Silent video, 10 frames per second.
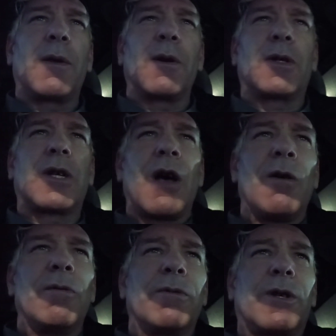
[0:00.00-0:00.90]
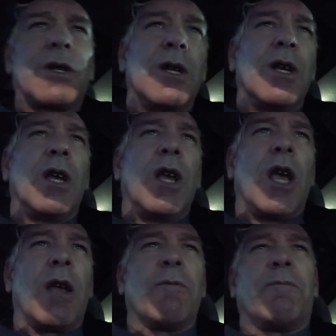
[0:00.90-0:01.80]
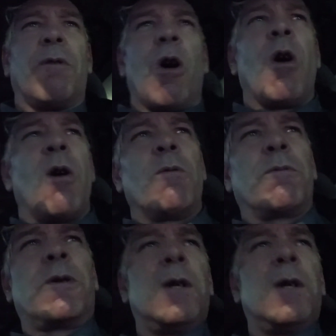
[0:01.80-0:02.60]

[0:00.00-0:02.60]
themselves involved